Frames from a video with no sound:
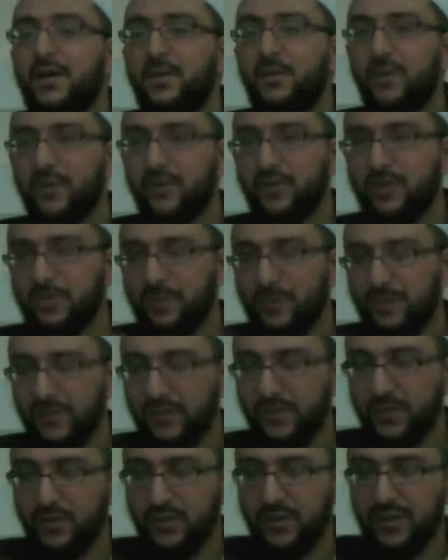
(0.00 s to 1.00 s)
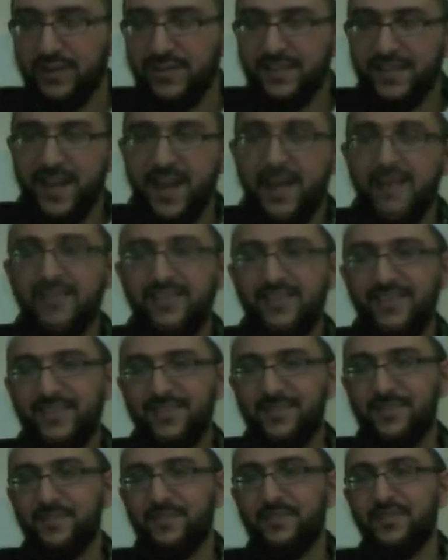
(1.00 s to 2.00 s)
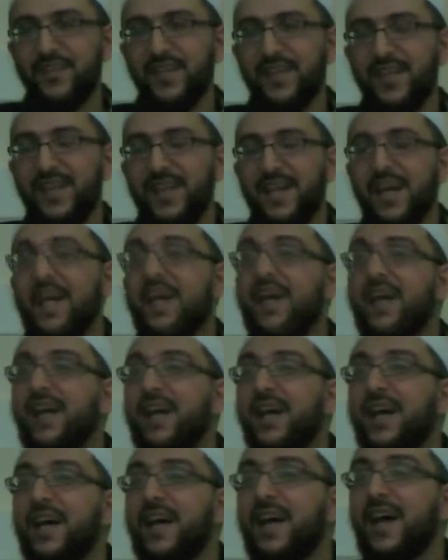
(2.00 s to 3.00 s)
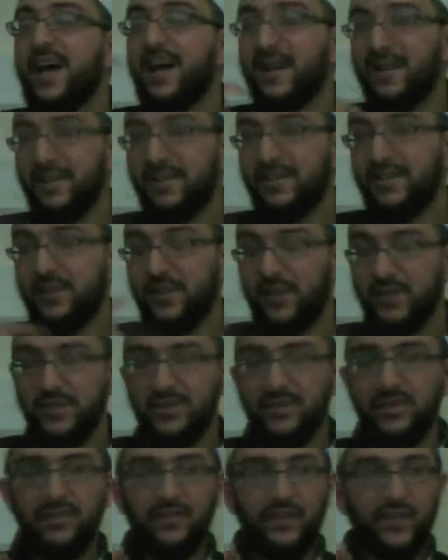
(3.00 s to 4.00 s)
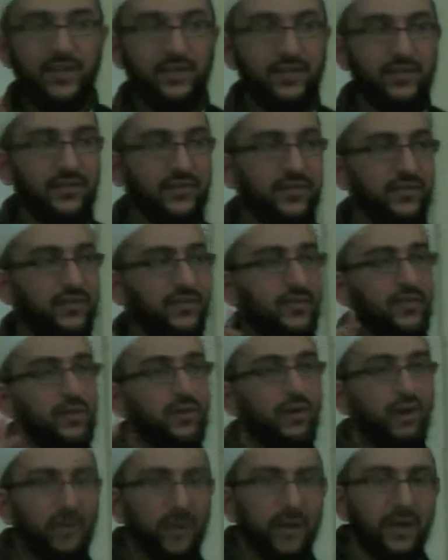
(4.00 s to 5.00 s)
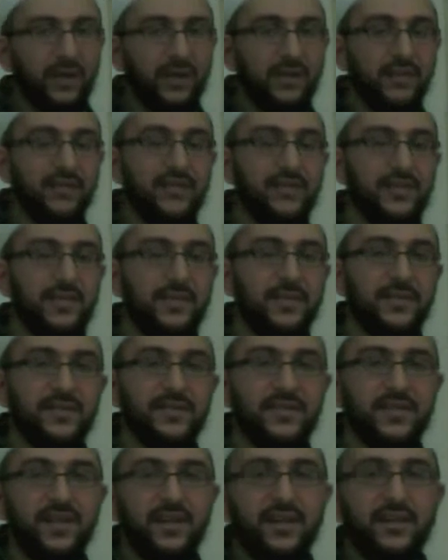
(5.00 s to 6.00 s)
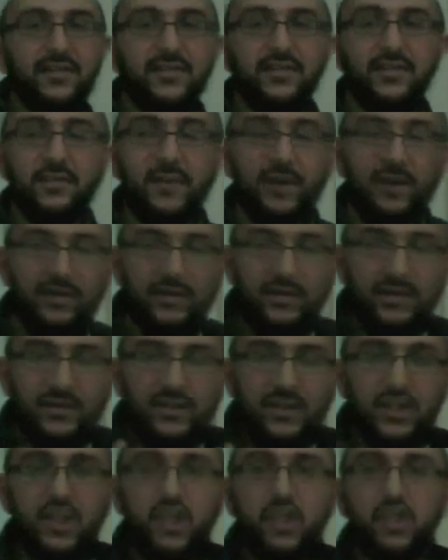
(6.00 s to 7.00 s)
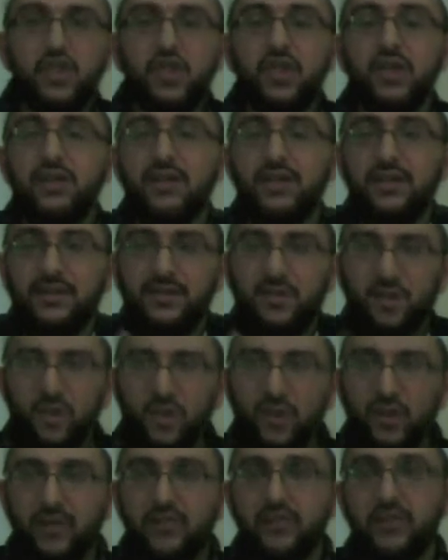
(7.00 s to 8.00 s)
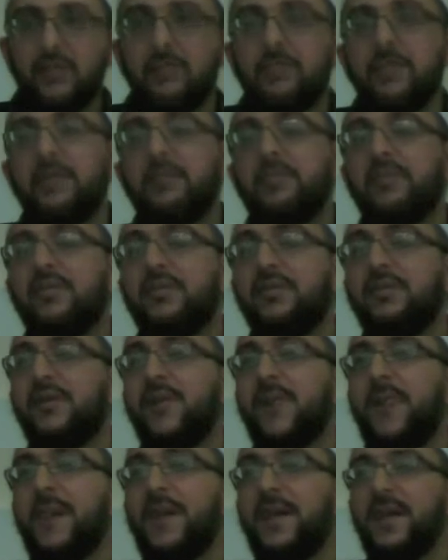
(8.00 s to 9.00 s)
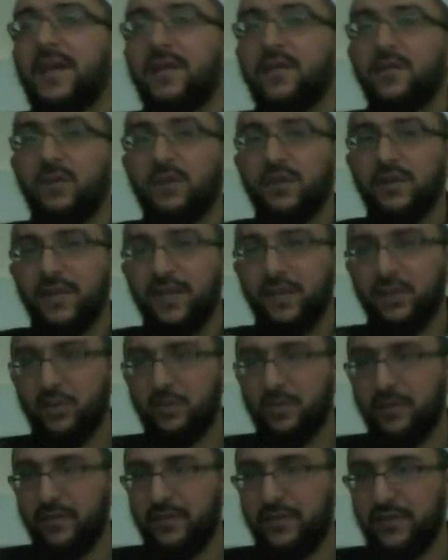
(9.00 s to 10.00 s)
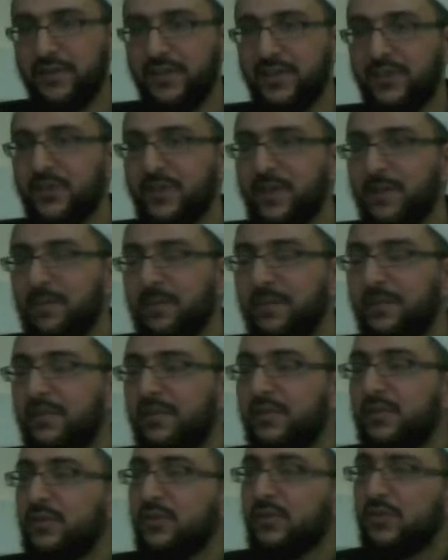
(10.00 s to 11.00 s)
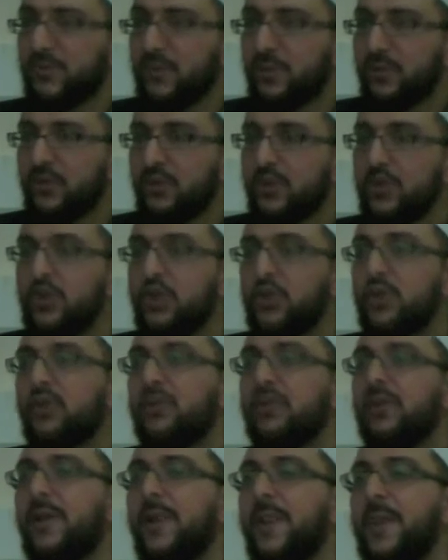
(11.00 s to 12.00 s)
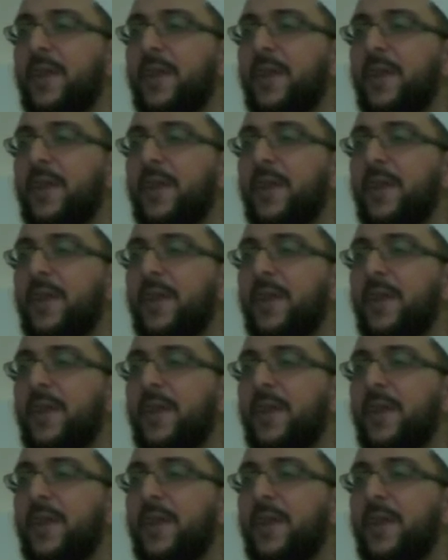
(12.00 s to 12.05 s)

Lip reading: Once the Prophet took his hands. And here's an advice for those of you who are working in Islamic society about teaching and instructing people. If you want to take your Prophet's example, and of course you should,